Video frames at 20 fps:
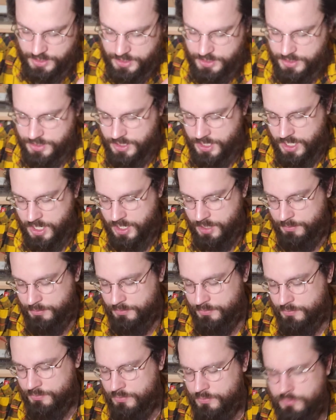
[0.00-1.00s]
is
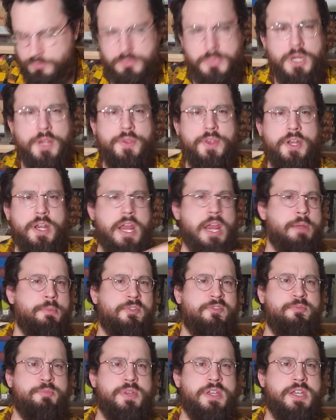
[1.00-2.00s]
um, in the name
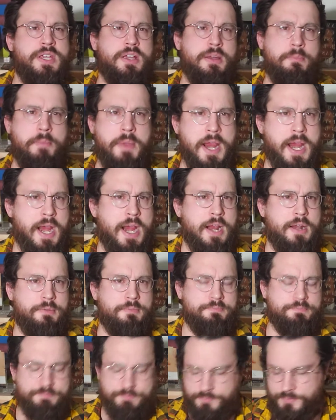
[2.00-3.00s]
of being a man,
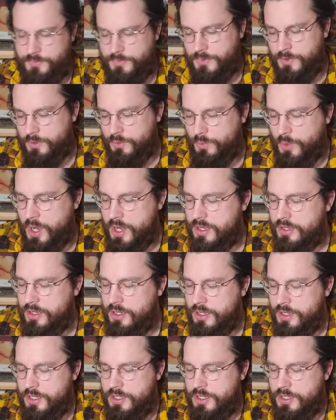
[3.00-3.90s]
right?